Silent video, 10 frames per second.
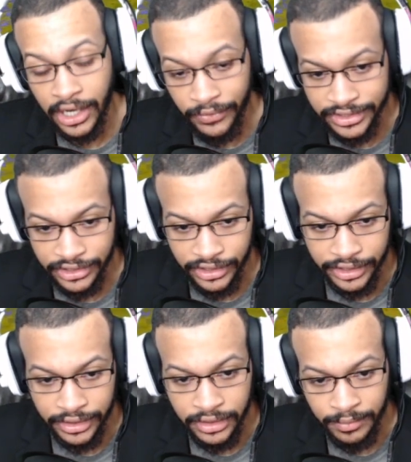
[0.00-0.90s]
wasn't
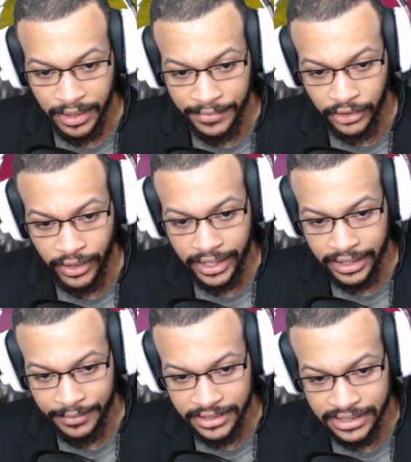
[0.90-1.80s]
good, but I'm going to go ahead and
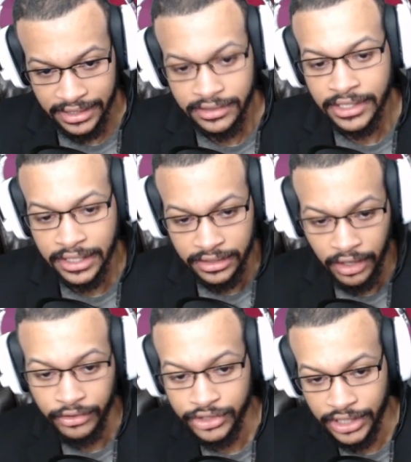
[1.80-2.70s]
I'm going to take
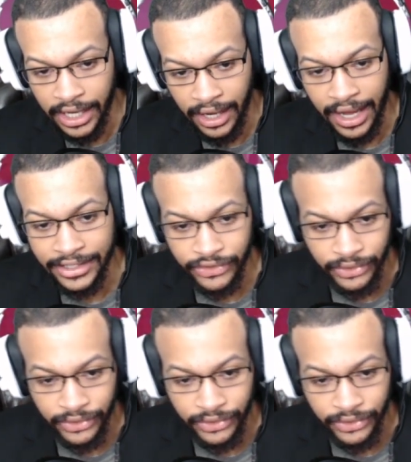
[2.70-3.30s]
another shot. I do